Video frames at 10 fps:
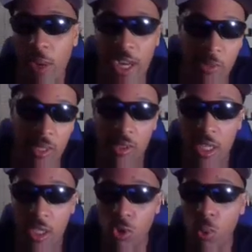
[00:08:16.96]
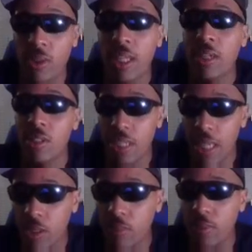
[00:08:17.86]
aspect of things, doing things
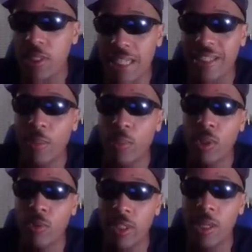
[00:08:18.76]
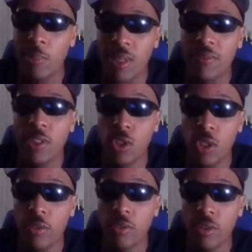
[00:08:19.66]
together, because that's how we can really uplift each
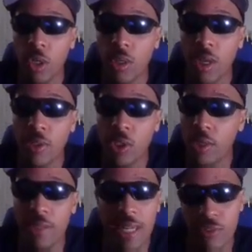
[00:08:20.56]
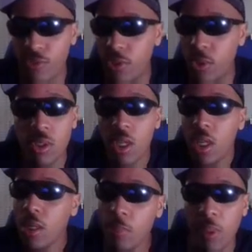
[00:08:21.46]
other. You know, love each other. That's first,
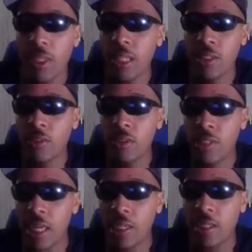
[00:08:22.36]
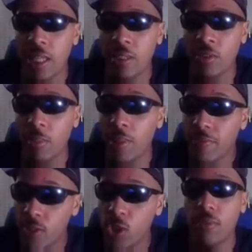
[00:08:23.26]
but that's second. Let's
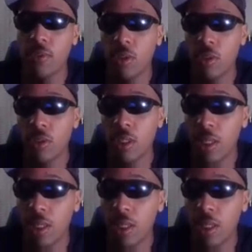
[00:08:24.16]
uplift each other,